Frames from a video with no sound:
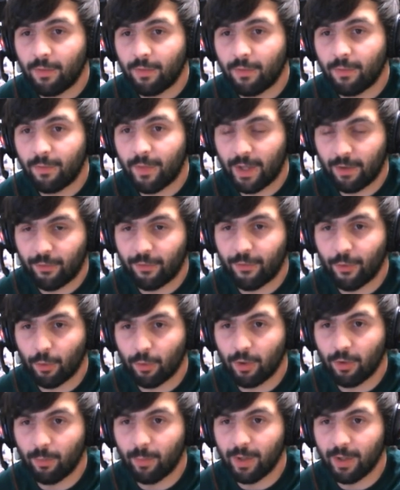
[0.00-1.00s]
that still
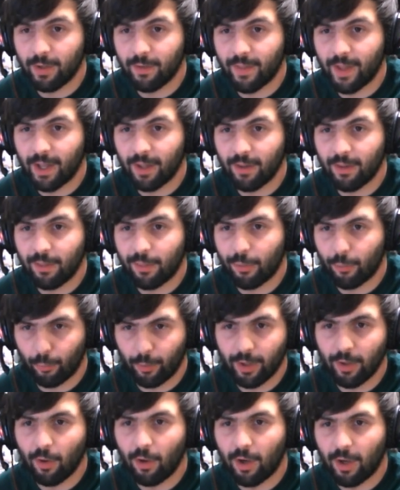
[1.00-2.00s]
could mean that
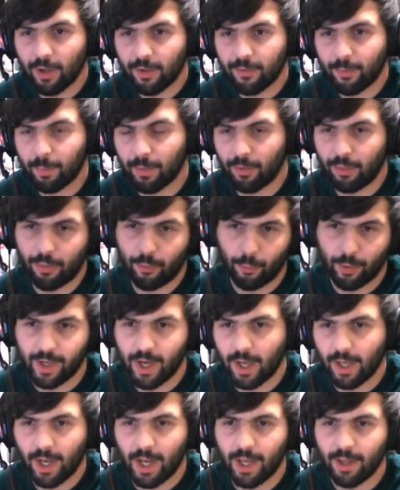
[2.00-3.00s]
3 lost, but 3
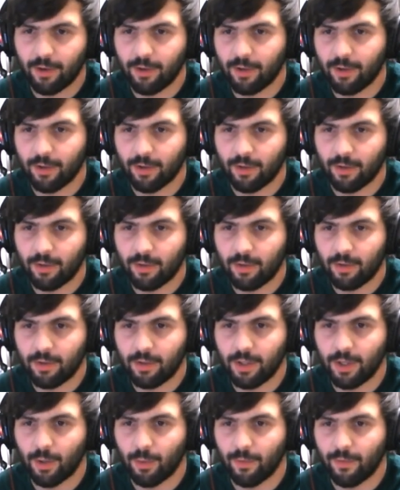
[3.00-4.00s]
got added in
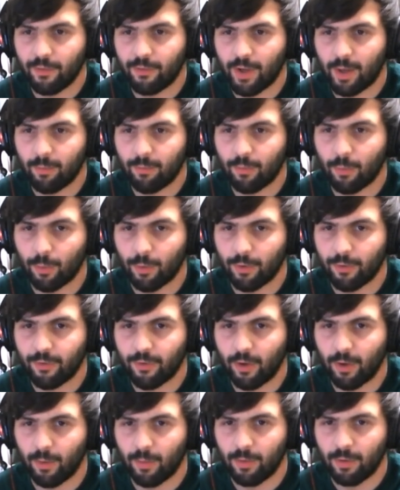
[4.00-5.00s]
the top 4.
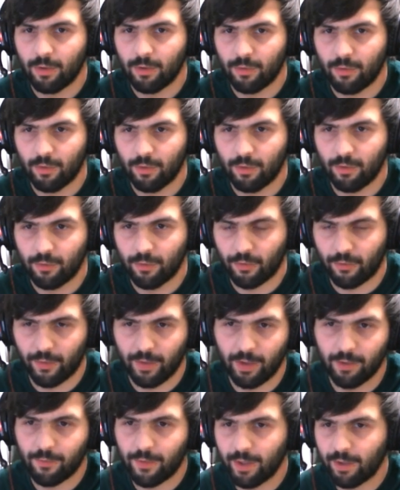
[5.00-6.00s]
So just
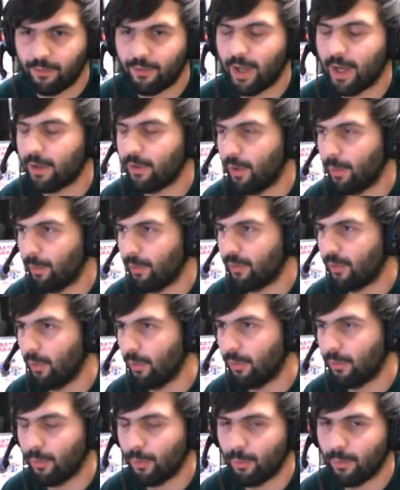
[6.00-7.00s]
if the exact numbers go
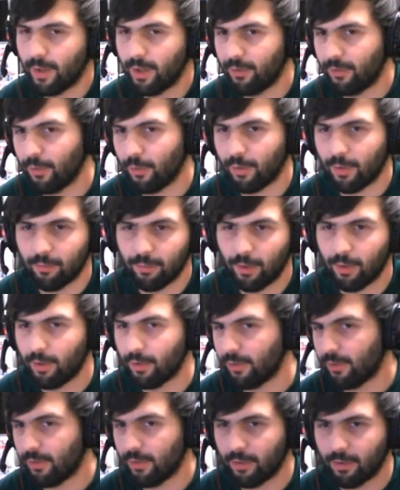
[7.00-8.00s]
through, they still could have
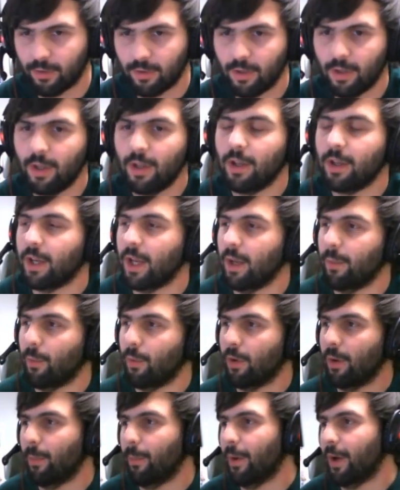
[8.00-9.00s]
lost or gained
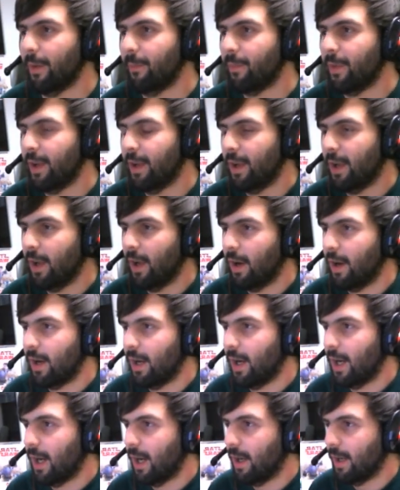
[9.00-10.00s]
more. But
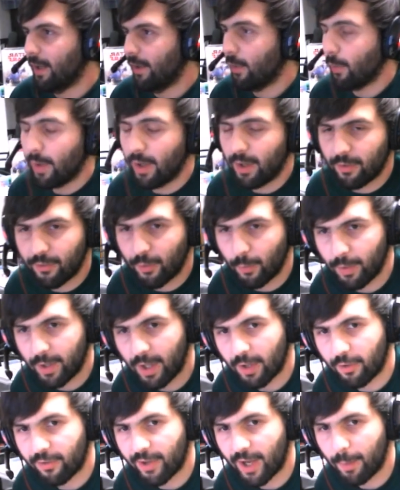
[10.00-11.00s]
either way, so we got
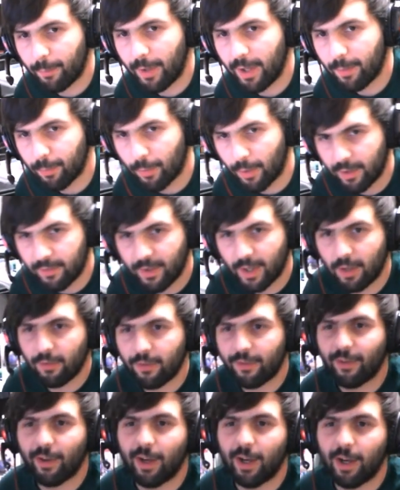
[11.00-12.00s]
our top 8
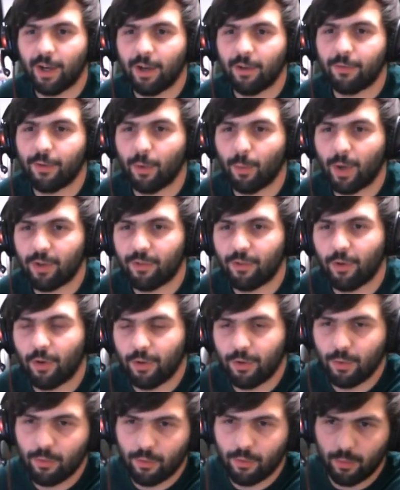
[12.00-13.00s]
breakdowns. If you're watching on
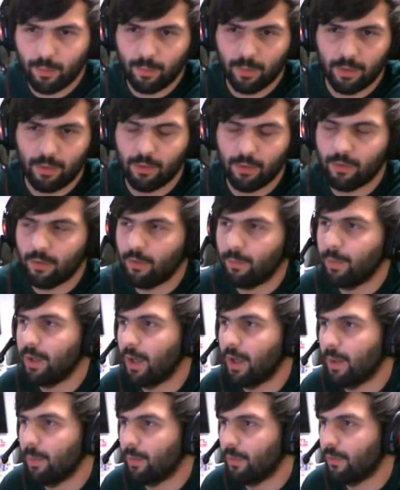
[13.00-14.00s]
YouTube, you should be
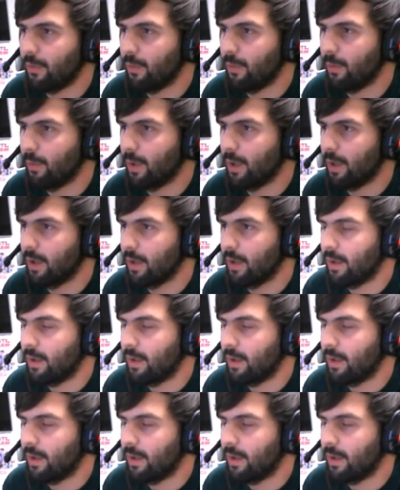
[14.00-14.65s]
able to